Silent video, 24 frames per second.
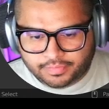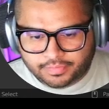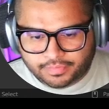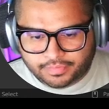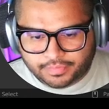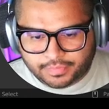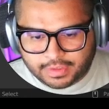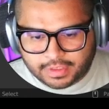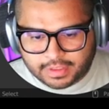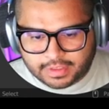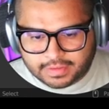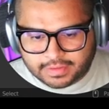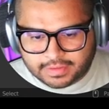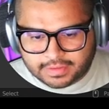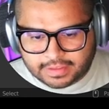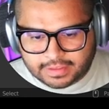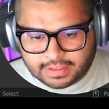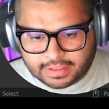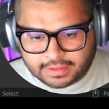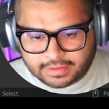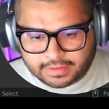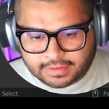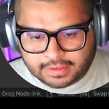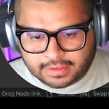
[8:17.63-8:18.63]
Then
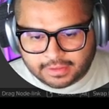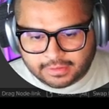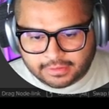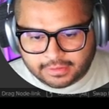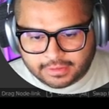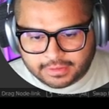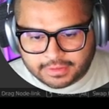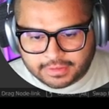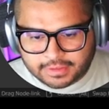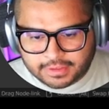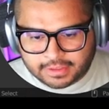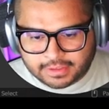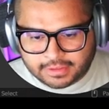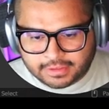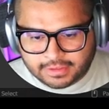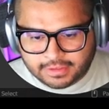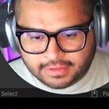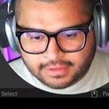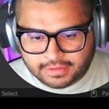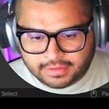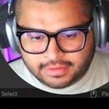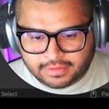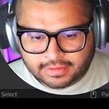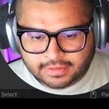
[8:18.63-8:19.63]
select color to color,
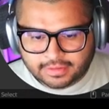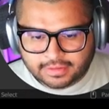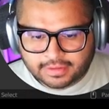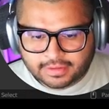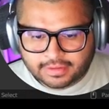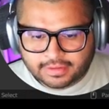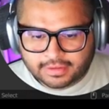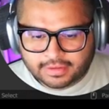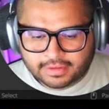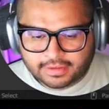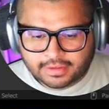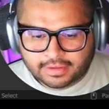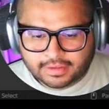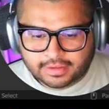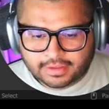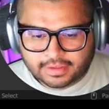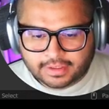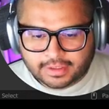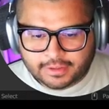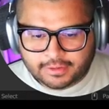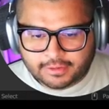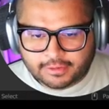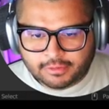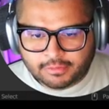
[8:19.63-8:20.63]

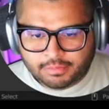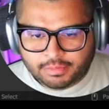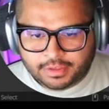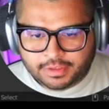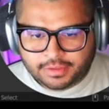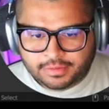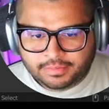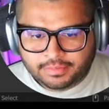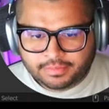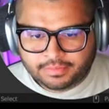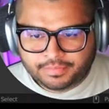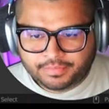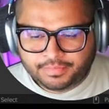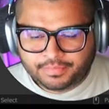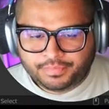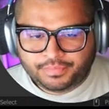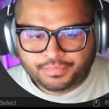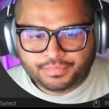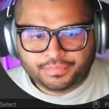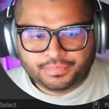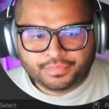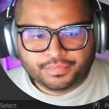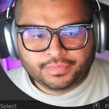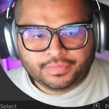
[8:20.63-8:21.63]
hit open.
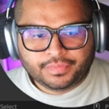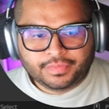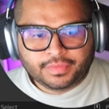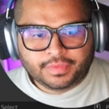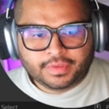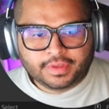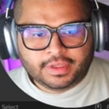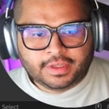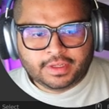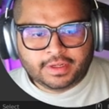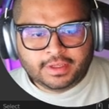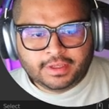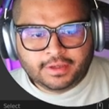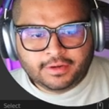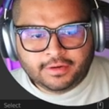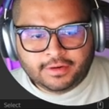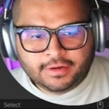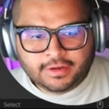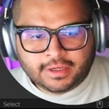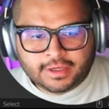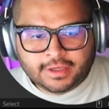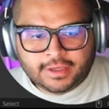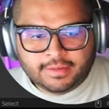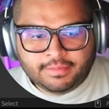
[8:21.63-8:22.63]
And here
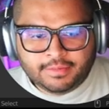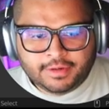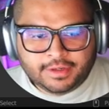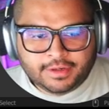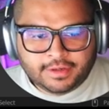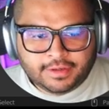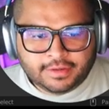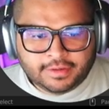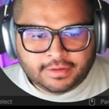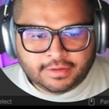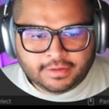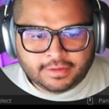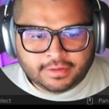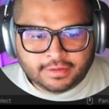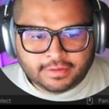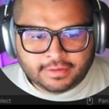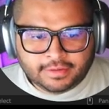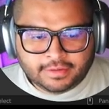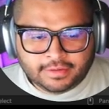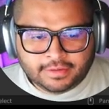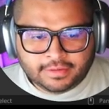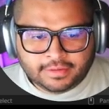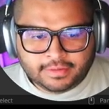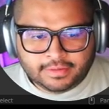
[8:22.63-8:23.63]
I am gonna
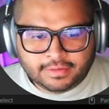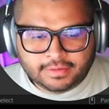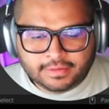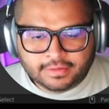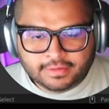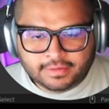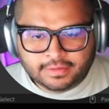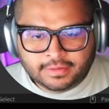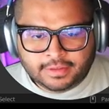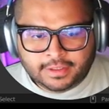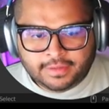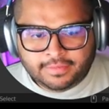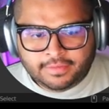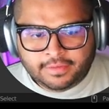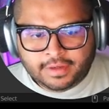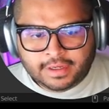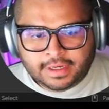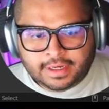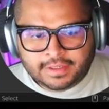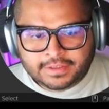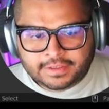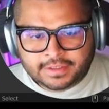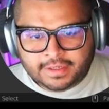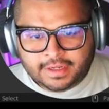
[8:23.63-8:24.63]
leave you
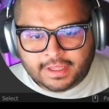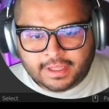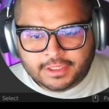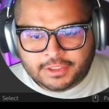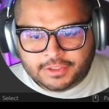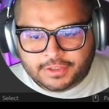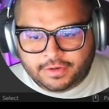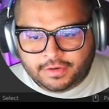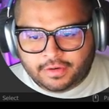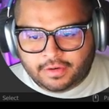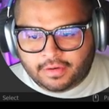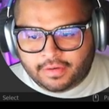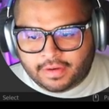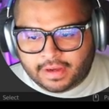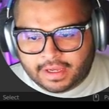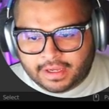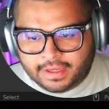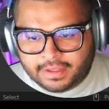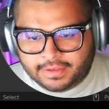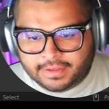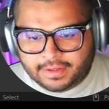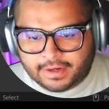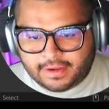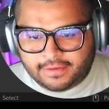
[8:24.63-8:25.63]
guys an
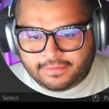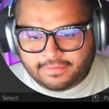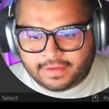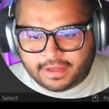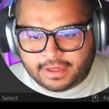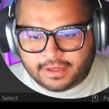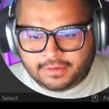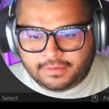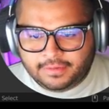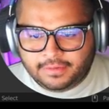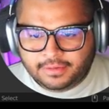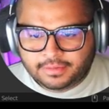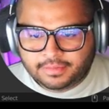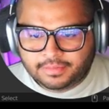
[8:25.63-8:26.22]
HDRI that I found.